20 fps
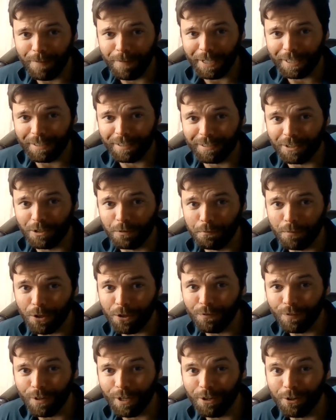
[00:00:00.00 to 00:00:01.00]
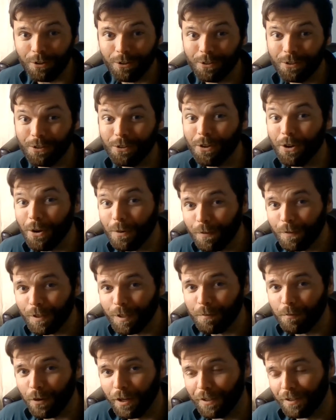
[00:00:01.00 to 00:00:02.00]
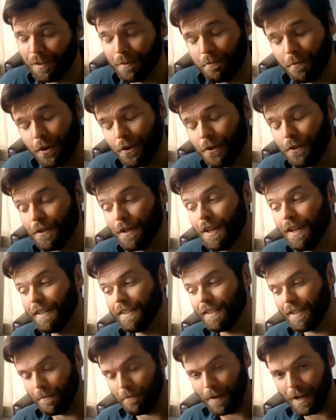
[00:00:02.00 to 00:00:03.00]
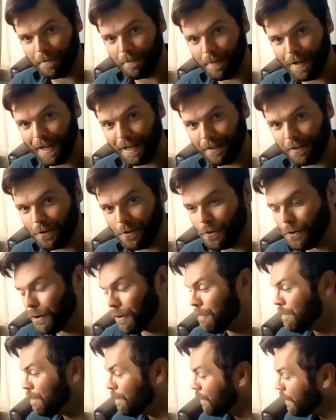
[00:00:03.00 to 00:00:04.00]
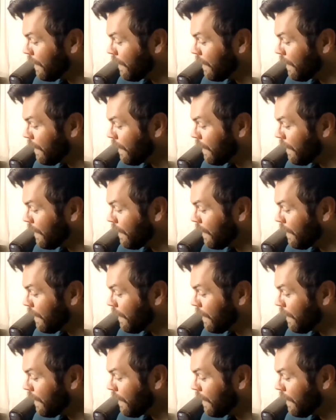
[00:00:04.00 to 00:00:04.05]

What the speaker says: make this little bird feeder to hopefully bring some birds to my back door.